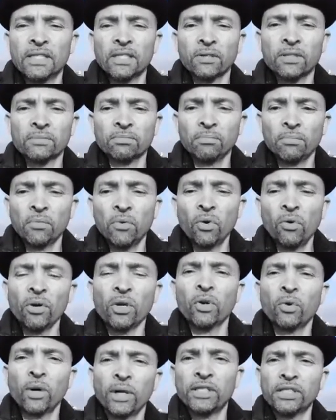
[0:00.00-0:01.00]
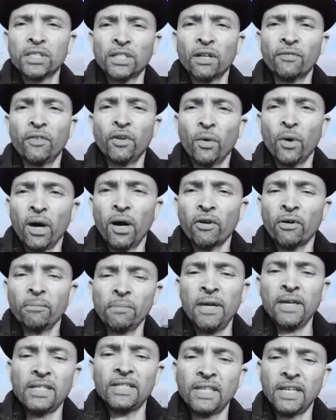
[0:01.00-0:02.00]
So it's more a question, if you are a
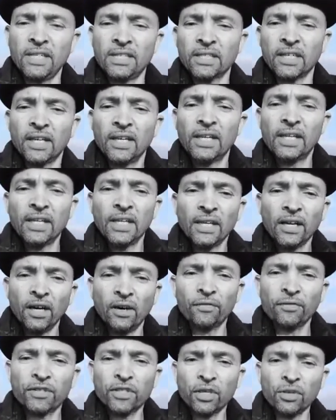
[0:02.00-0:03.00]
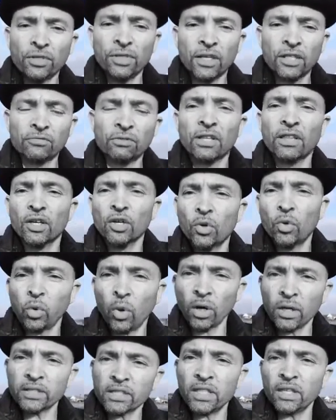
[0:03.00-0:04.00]
meat eater, of two things really: the
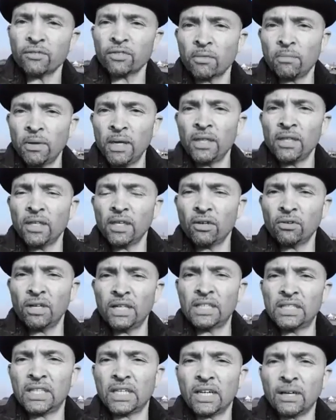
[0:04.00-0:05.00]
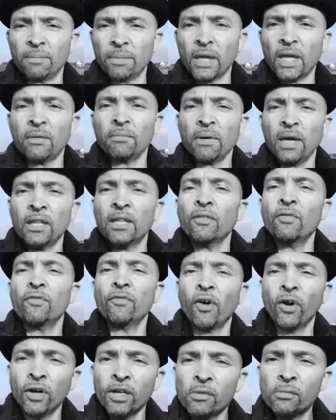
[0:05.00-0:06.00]
quality of the meat that you're eating and the
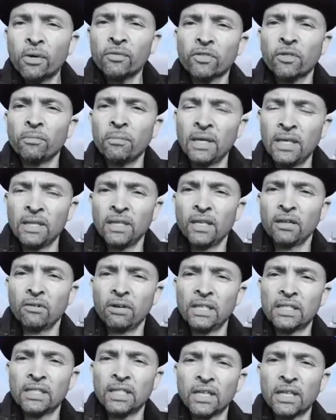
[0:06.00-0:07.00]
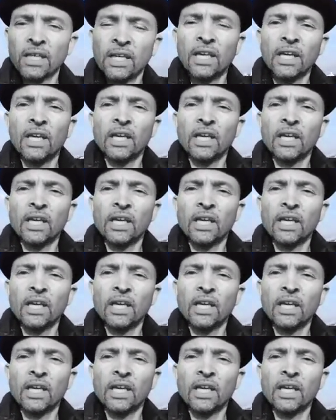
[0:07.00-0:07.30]
volume of the meat you're eating,